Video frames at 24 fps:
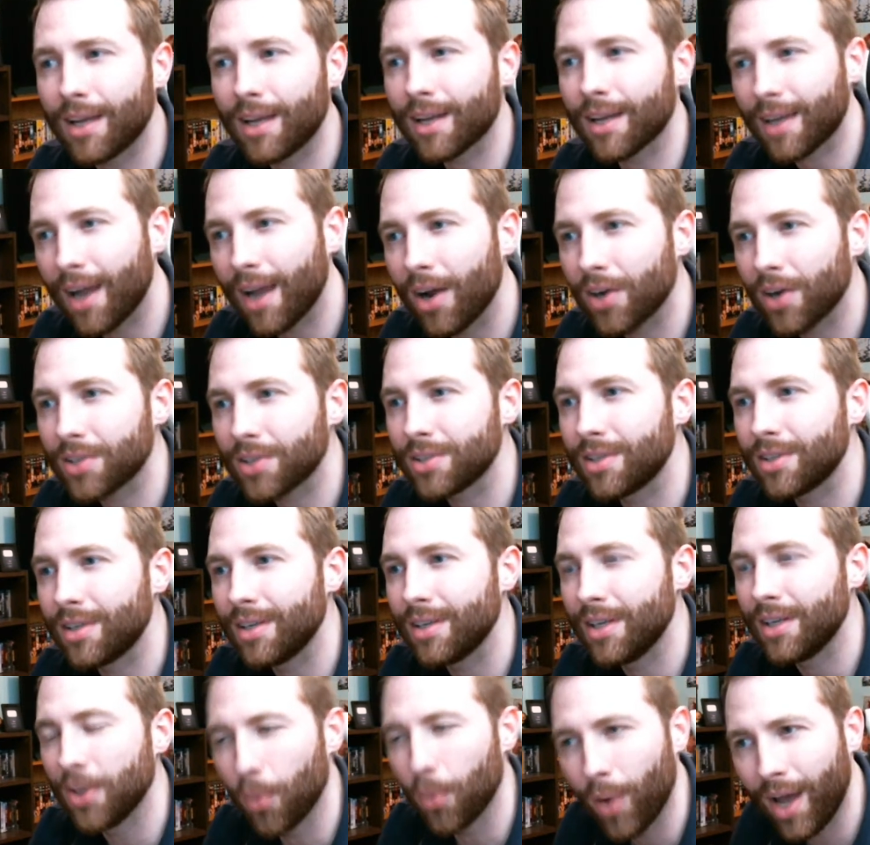a character
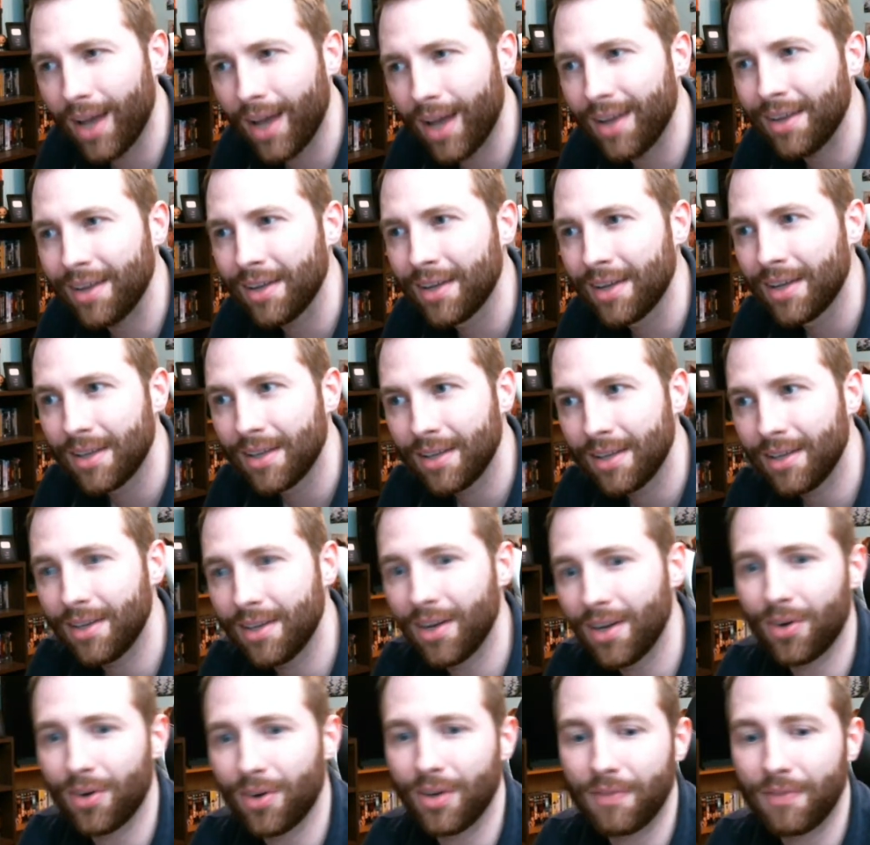in a way,
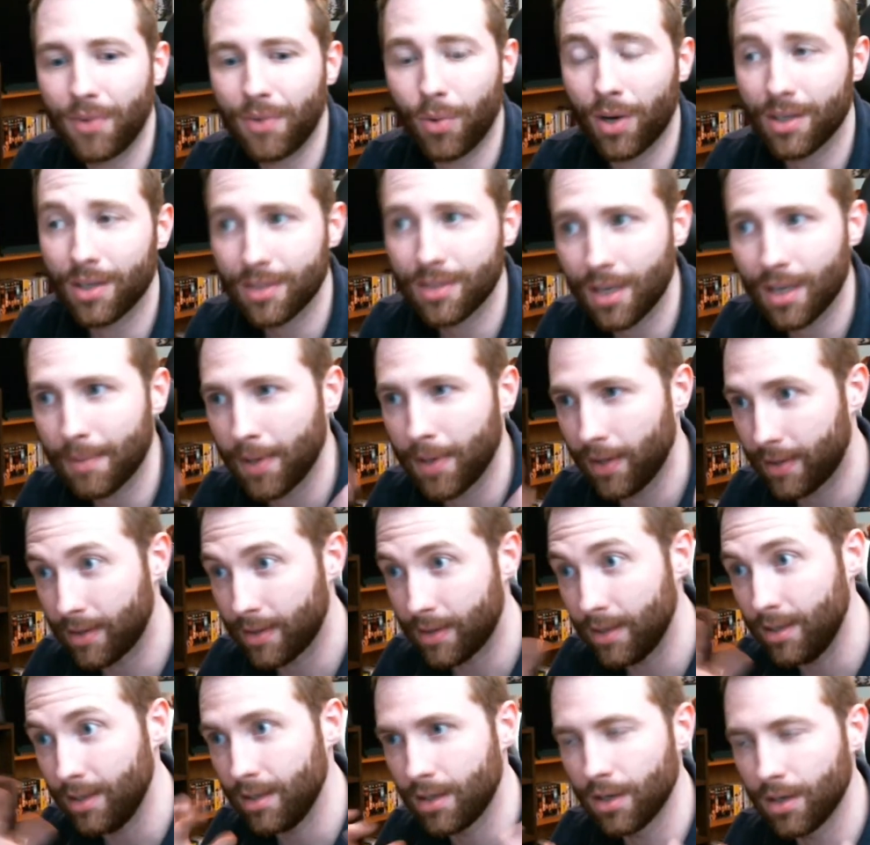if you want to talk about like
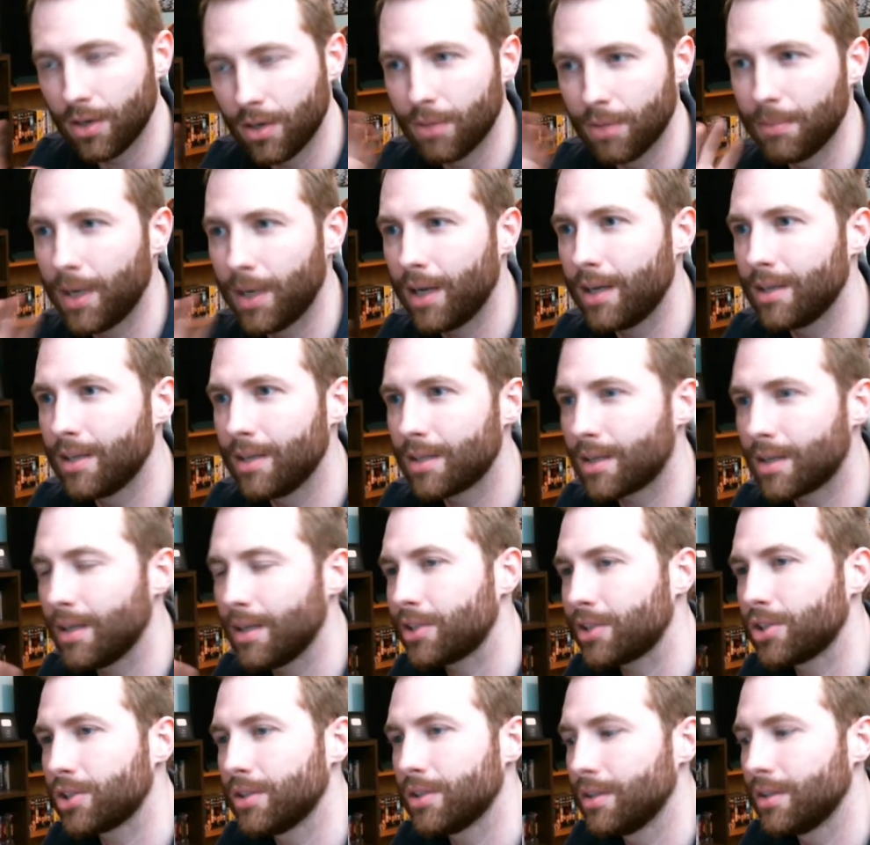the ego mind
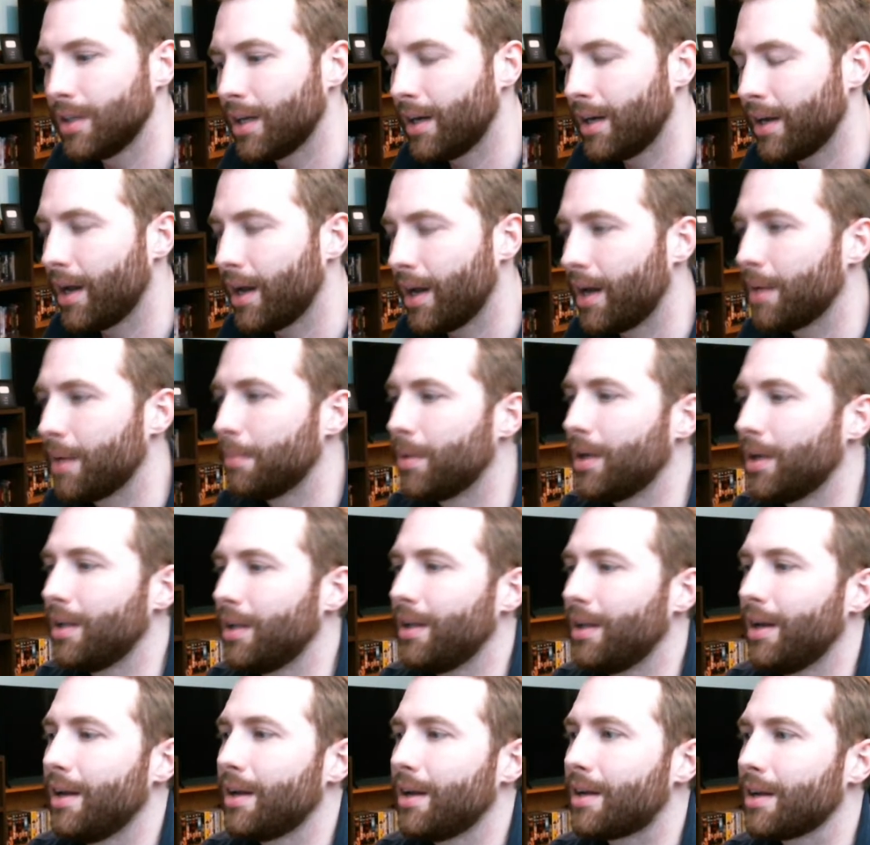connection, yada yada. But
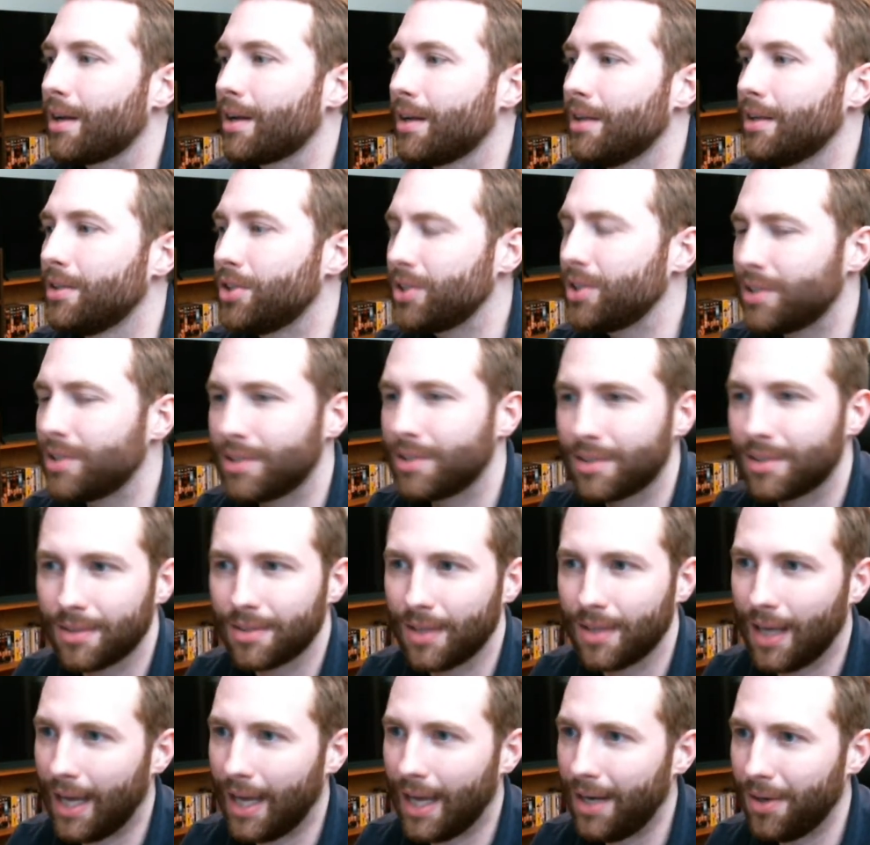like, just
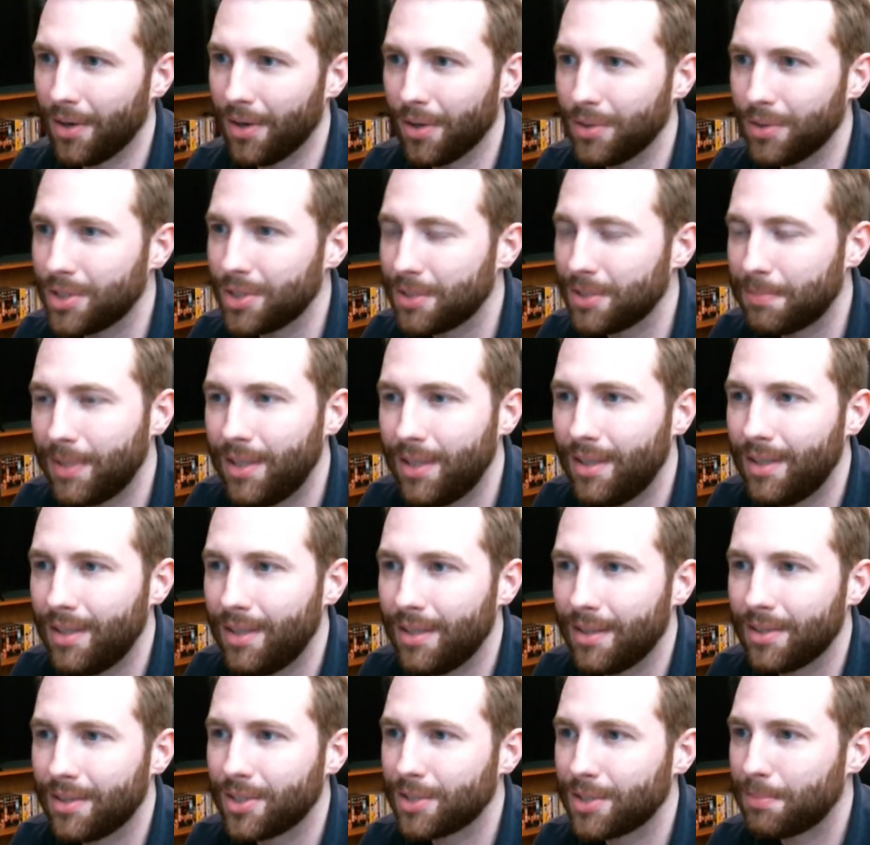I don't know, just
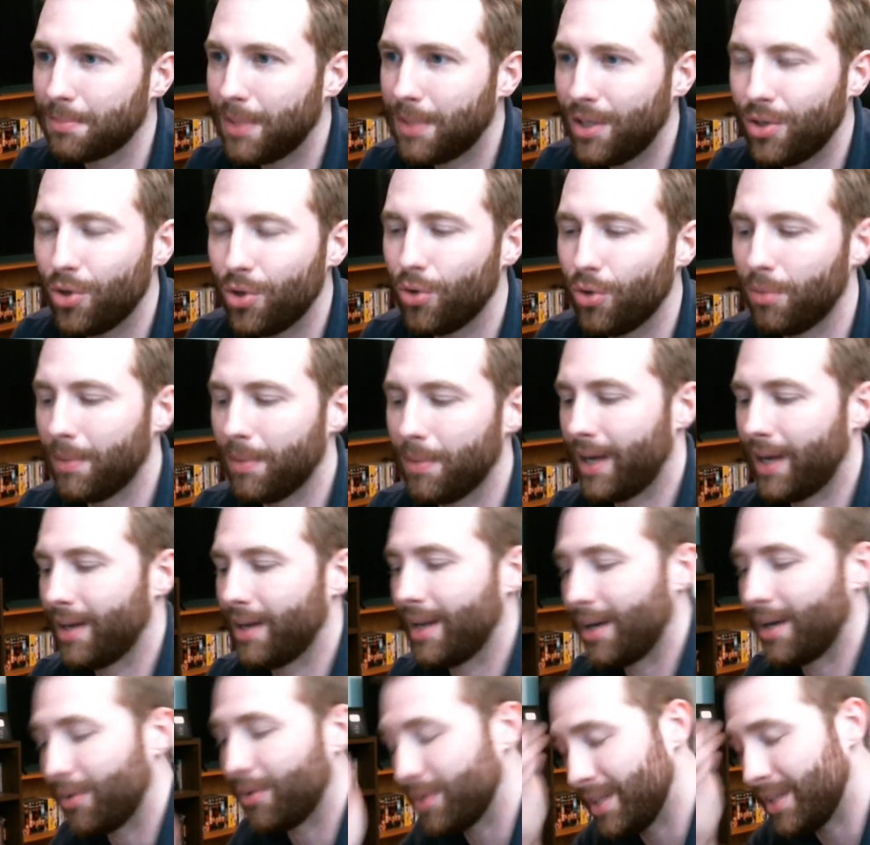be you, man.
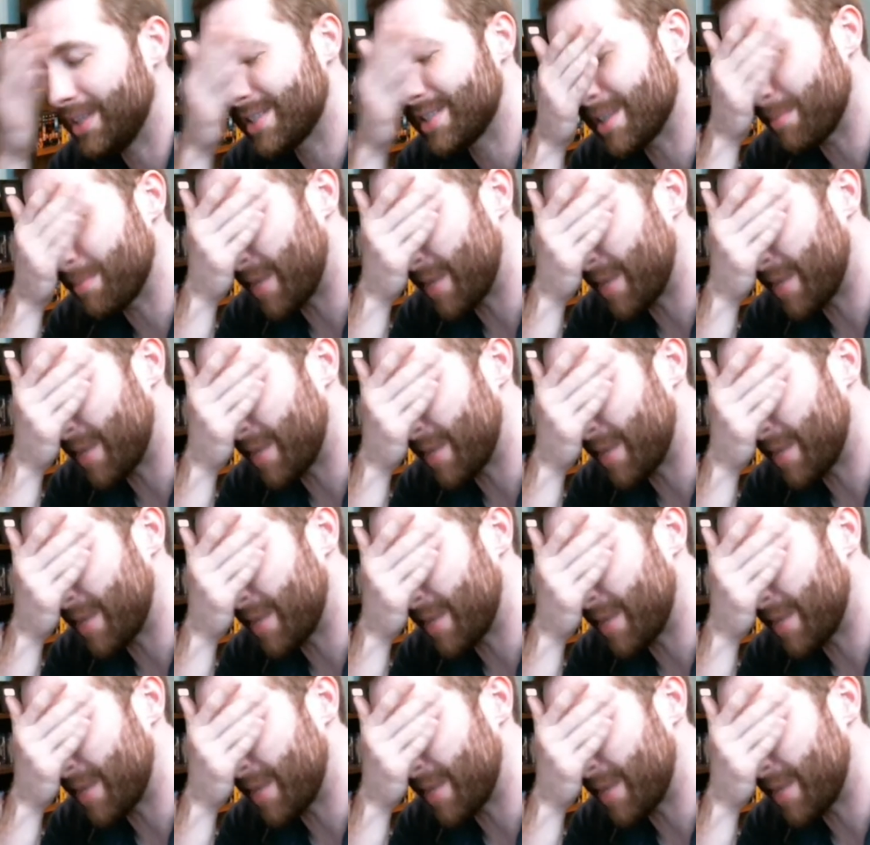I don't need some